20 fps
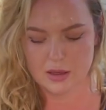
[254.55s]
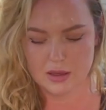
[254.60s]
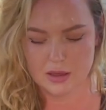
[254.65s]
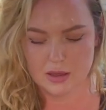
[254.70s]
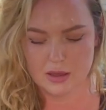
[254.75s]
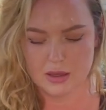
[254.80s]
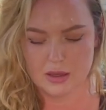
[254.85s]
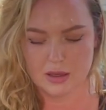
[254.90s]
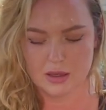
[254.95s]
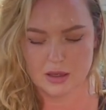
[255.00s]

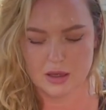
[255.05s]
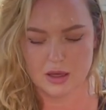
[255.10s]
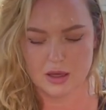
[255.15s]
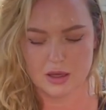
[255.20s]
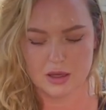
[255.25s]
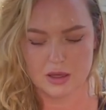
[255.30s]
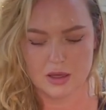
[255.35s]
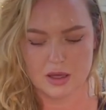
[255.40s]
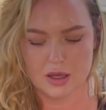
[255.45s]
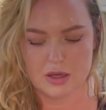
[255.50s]

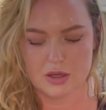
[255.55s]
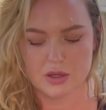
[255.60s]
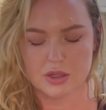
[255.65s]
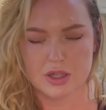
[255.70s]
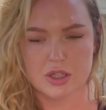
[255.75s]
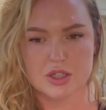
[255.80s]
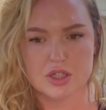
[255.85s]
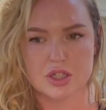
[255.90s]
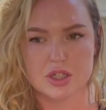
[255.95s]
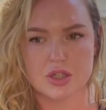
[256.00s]
And you're
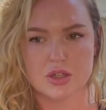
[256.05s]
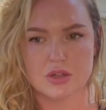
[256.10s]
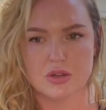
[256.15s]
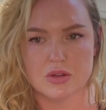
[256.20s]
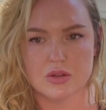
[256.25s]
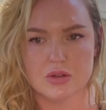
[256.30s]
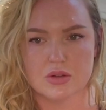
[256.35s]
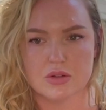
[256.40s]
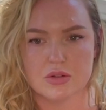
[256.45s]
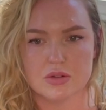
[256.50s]
going to
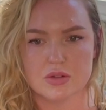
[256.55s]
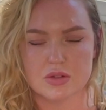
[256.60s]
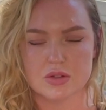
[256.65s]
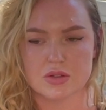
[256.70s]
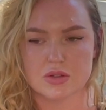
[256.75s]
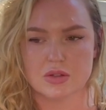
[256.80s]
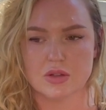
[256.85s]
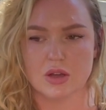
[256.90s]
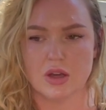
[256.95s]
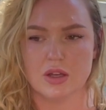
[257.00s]

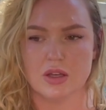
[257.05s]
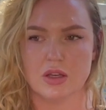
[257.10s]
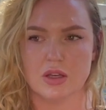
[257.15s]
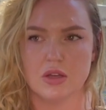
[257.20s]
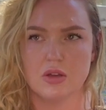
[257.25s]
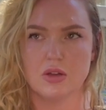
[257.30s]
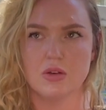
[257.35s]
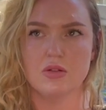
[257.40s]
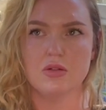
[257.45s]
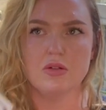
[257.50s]
choose a
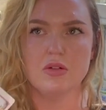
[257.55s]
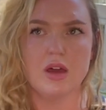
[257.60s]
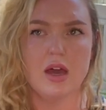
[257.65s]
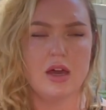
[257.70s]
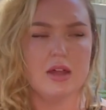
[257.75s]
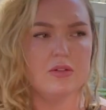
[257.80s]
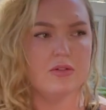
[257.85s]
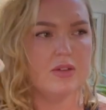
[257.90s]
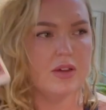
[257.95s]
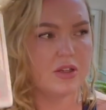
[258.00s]
new
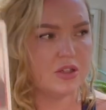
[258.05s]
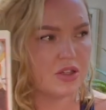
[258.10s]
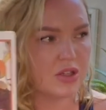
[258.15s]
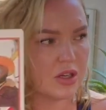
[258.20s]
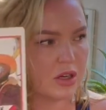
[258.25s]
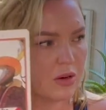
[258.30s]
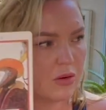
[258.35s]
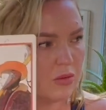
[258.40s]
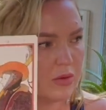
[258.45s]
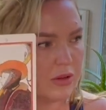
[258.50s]

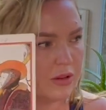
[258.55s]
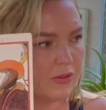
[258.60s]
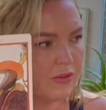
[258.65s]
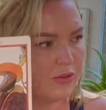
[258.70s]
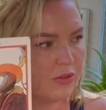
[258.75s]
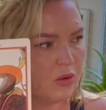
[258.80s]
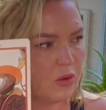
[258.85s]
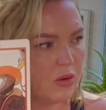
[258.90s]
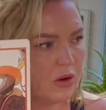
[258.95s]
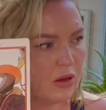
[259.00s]
adventure with a
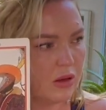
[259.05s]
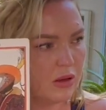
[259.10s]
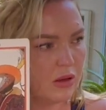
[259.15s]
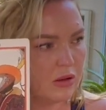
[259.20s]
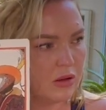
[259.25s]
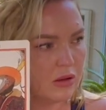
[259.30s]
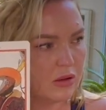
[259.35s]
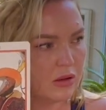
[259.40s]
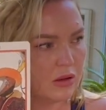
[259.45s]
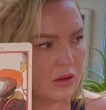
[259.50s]
Fool.
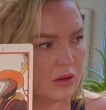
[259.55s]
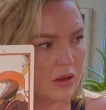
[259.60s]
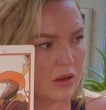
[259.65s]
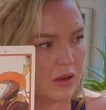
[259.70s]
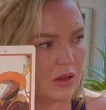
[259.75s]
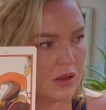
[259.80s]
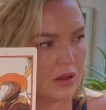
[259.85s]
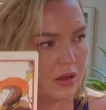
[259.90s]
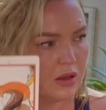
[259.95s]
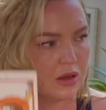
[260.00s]

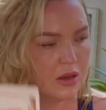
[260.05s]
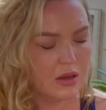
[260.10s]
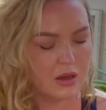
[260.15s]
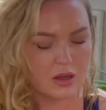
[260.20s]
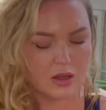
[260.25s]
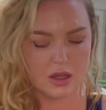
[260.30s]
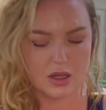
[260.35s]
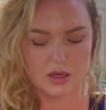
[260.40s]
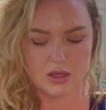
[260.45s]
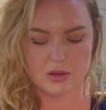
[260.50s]

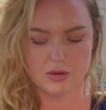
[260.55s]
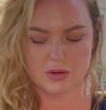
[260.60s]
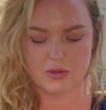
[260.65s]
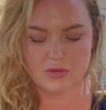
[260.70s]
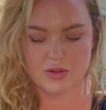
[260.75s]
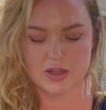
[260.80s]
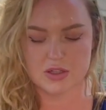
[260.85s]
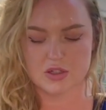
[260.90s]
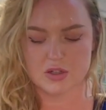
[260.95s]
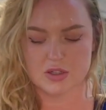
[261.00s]
A new
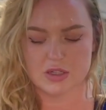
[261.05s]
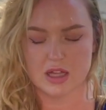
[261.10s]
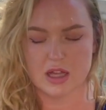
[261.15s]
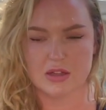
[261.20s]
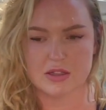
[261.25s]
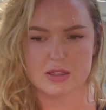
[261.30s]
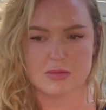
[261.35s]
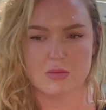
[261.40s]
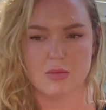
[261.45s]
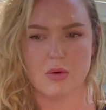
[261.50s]
adventure. Tell
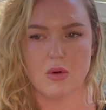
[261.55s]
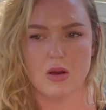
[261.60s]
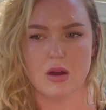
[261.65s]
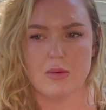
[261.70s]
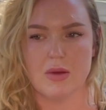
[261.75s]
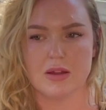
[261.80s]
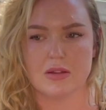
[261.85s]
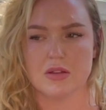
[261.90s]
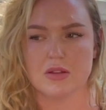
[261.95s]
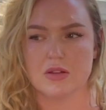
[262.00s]
us more
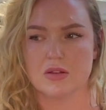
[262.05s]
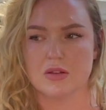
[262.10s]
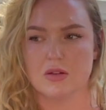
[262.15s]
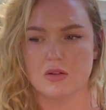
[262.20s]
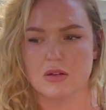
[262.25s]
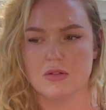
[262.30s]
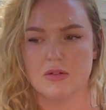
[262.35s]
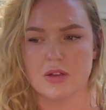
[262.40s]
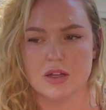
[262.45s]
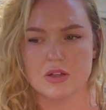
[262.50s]
about this new
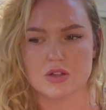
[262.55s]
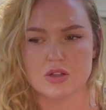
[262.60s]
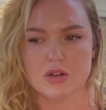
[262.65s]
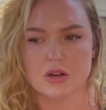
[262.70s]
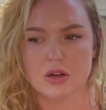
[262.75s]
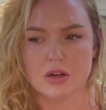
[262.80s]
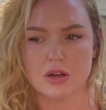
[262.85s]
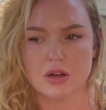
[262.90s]
adventure.